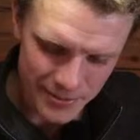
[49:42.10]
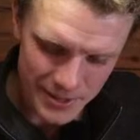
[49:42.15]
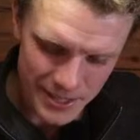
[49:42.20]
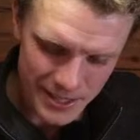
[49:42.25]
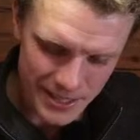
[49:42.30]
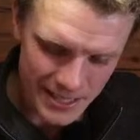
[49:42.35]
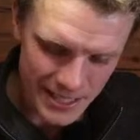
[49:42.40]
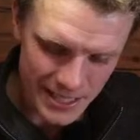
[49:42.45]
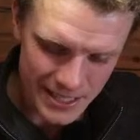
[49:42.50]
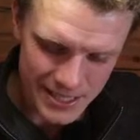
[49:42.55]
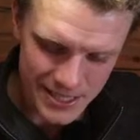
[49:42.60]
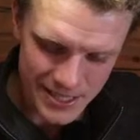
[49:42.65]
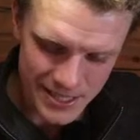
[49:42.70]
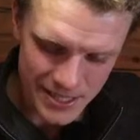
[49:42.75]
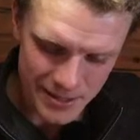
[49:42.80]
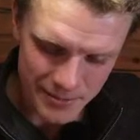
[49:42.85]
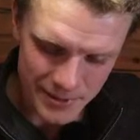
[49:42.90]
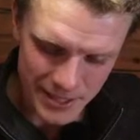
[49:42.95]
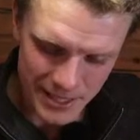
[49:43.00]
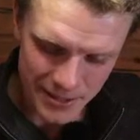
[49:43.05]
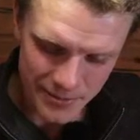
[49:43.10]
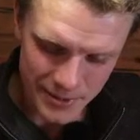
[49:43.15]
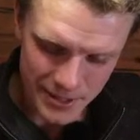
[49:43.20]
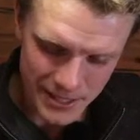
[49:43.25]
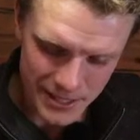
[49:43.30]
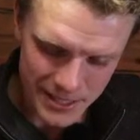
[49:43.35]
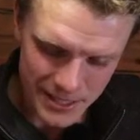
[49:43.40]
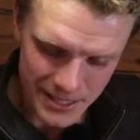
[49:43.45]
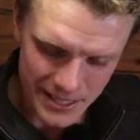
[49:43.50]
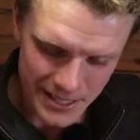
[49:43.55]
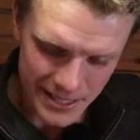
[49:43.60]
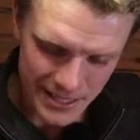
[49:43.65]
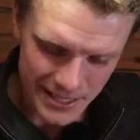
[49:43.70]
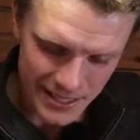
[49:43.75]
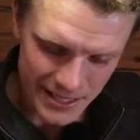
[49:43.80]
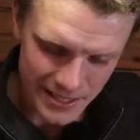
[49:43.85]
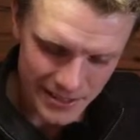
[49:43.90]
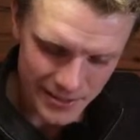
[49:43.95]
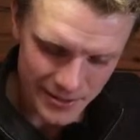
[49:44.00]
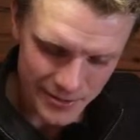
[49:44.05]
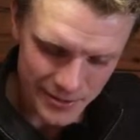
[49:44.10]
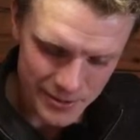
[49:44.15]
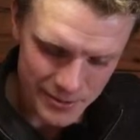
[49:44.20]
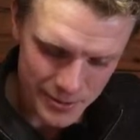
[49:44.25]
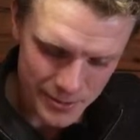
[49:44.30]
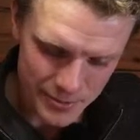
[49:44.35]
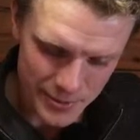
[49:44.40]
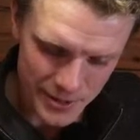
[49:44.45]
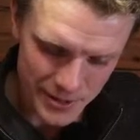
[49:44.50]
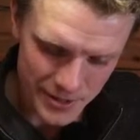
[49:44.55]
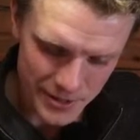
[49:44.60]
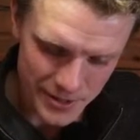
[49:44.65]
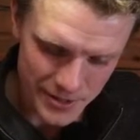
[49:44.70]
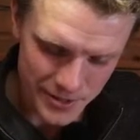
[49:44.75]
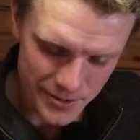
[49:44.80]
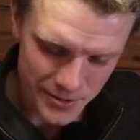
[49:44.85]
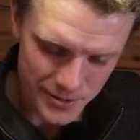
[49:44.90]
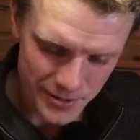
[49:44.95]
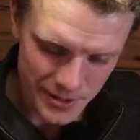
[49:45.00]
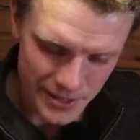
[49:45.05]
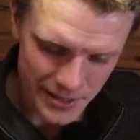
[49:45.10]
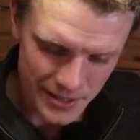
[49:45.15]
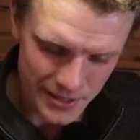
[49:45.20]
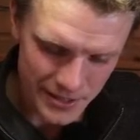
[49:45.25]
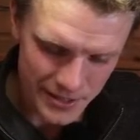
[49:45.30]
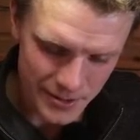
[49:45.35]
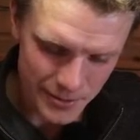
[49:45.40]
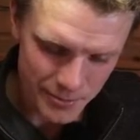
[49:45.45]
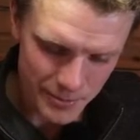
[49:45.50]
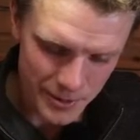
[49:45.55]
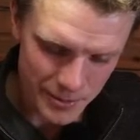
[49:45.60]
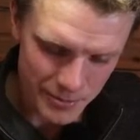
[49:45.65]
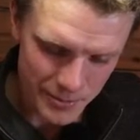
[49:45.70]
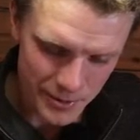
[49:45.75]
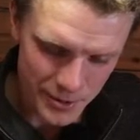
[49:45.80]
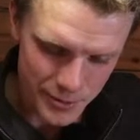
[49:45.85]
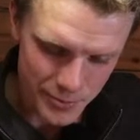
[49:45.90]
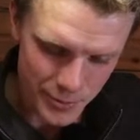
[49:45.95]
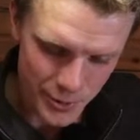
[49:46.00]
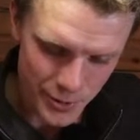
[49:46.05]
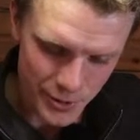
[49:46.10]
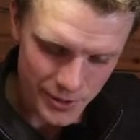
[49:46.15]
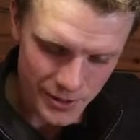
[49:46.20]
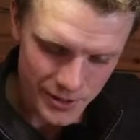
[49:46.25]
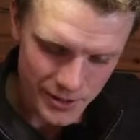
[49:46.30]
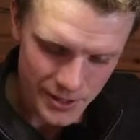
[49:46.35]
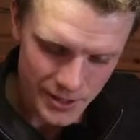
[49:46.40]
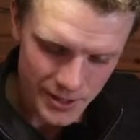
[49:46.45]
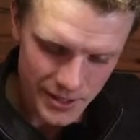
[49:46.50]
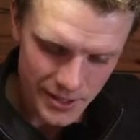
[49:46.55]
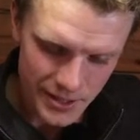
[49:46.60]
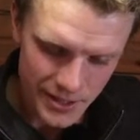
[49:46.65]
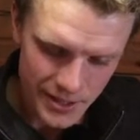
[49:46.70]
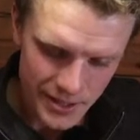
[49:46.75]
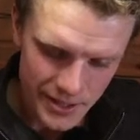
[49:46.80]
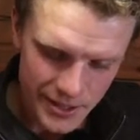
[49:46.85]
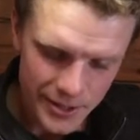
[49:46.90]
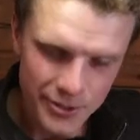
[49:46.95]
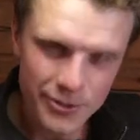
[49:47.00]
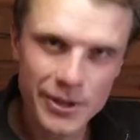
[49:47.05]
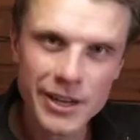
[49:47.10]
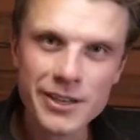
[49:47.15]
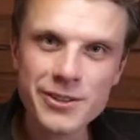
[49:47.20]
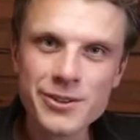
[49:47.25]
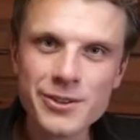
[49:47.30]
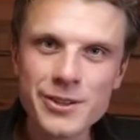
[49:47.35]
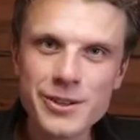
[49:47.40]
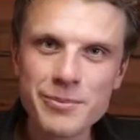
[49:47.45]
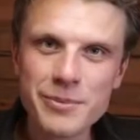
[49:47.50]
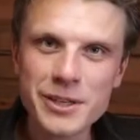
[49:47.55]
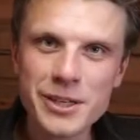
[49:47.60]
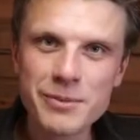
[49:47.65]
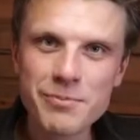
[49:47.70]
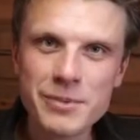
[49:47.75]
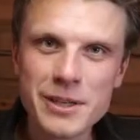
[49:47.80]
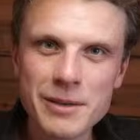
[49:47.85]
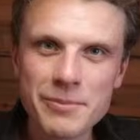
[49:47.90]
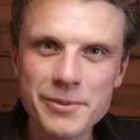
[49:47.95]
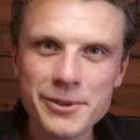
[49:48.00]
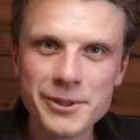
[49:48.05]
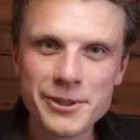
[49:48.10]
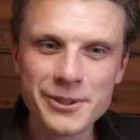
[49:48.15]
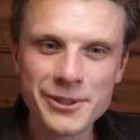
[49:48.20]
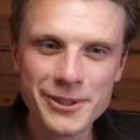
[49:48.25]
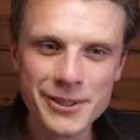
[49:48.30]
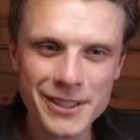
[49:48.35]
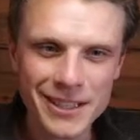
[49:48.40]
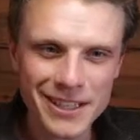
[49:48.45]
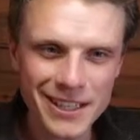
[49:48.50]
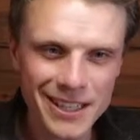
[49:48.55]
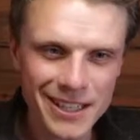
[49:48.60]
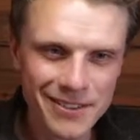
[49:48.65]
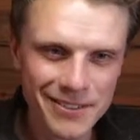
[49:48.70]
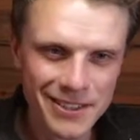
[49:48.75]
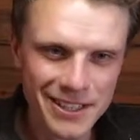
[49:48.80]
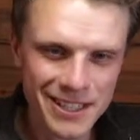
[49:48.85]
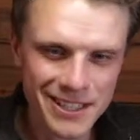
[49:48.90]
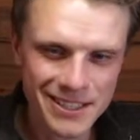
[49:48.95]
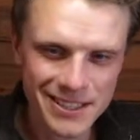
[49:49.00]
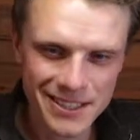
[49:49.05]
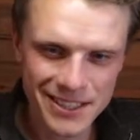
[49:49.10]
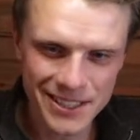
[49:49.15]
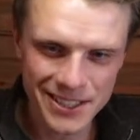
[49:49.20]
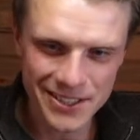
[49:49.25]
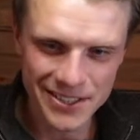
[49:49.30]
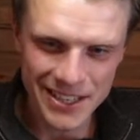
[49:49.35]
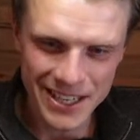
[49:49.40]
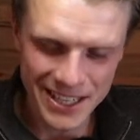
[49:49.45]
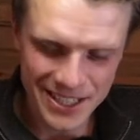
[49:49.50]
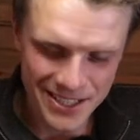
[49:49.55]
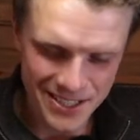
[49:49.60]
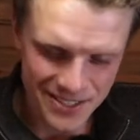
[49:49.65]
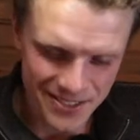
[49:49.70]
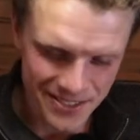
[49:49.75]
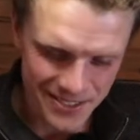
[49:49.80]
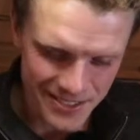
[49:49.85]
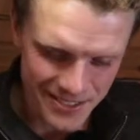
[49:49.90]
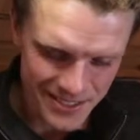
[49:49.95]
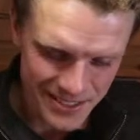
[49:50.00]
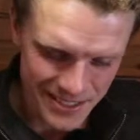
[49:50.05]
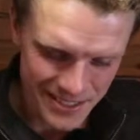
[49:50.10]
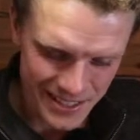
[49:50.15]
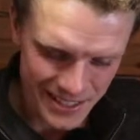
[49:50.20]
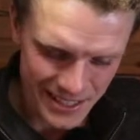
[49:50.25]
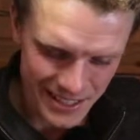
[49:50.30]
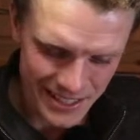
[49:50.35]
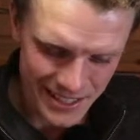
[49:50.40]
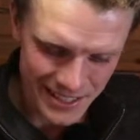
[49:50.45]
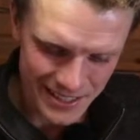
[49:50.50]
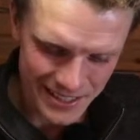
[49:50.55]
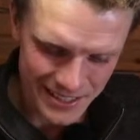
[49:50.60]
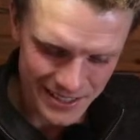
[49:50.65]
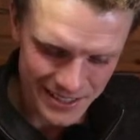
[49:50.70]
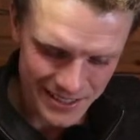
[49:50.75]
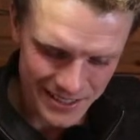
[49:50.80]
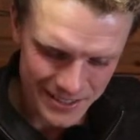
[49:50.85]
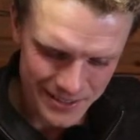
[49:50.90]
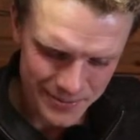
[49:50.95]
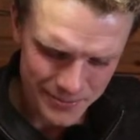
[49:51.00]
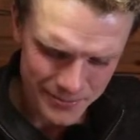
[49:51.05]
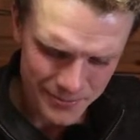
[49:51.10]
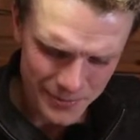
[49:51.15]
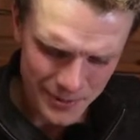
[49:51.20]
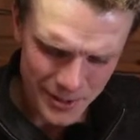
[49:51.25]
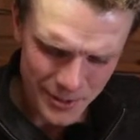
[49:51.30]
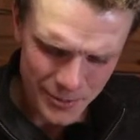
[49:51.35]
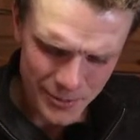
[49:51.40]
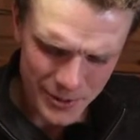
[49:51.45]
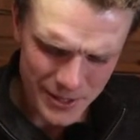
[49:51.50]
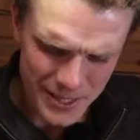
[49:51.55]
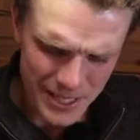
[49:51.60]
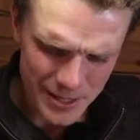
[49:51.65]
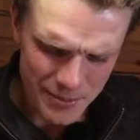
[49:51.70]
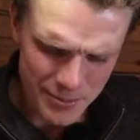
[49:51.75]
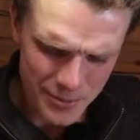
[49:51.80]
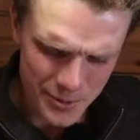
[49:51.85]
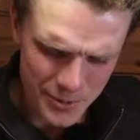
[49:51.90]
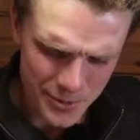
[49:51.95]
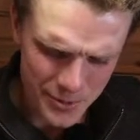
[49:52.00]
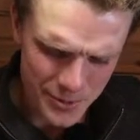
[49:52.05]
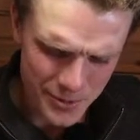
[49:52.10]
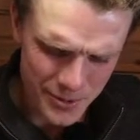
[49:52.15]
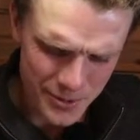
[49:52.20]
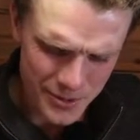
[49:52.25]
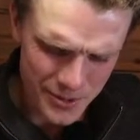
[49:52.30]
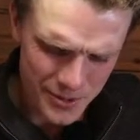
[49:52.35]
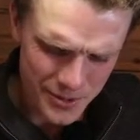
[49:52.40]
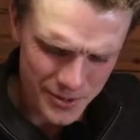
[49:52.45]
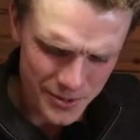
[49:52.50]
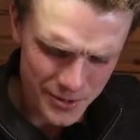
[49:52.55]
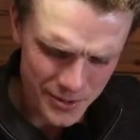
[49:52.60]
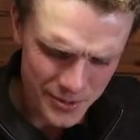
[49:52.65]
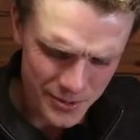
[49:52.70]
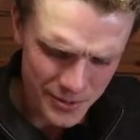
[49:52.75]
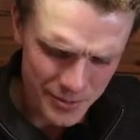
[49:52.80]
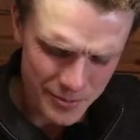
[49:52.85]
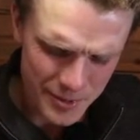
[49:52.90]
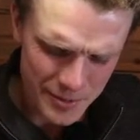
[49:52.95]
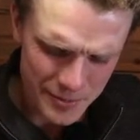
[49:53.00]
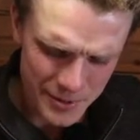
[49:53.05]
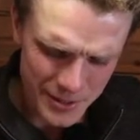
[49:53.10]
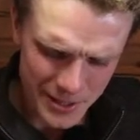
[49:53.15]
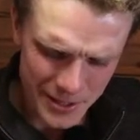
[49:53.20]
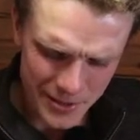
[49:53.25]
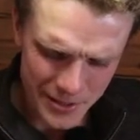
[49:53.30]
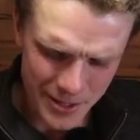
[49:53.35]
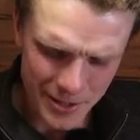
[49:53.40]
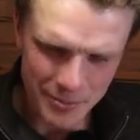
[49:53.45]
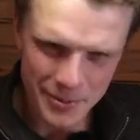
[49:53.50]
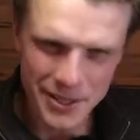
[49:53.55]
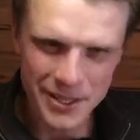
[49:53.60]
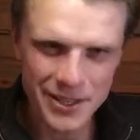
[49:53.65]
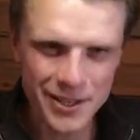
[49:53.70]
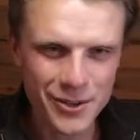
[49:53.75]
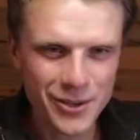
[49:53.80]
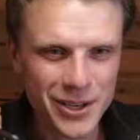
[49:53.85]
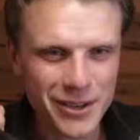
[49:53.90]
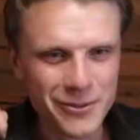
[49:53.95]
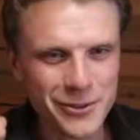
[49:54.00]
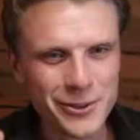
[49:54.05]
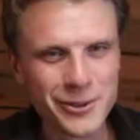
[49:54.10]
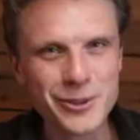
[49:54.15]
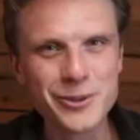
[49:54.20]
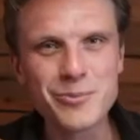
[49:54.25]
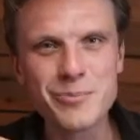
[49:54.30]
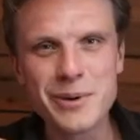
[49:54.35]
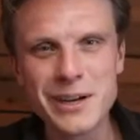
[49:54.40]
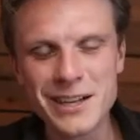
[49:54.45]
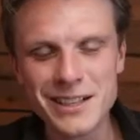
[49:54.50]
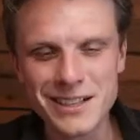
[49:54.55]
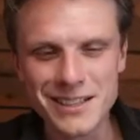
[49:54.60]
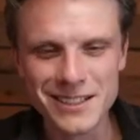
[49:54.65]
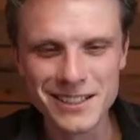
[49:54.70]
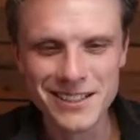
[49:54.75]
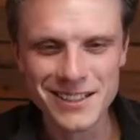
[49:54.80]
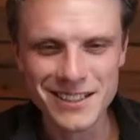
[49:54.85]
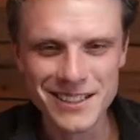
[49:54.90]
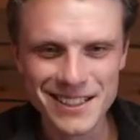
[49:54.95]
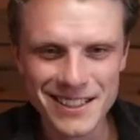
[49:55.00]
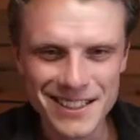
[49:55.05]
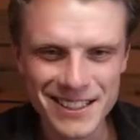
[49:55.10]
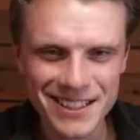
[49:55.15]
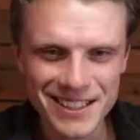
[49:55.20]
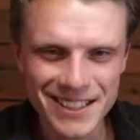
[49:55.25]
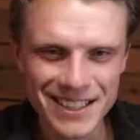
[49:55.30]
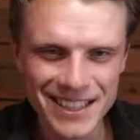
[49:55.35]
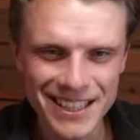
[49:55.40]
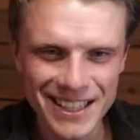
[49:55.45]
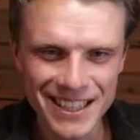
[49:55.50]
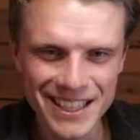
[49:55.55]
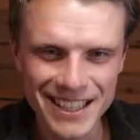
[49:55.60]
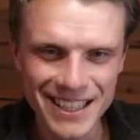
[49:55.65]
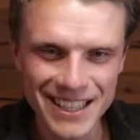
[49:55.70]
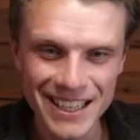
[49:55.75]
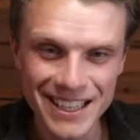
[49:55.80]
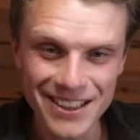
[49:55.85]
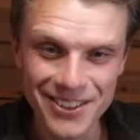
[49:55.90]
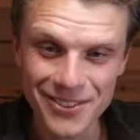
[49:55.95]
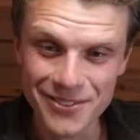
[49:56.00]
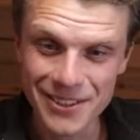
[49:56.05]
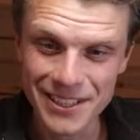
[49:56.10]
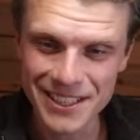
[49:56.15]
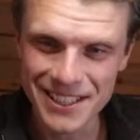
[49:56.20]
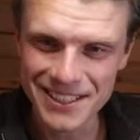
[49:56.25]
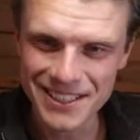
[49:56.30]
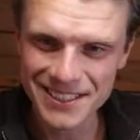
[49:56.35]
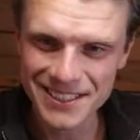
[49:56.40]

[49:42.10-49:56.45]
That's something I really did like at the Christmas market too, and it could be much more to actually meet people and have that interaction, and with that mood too, when people kind of come in and you have the little bell, and I love that.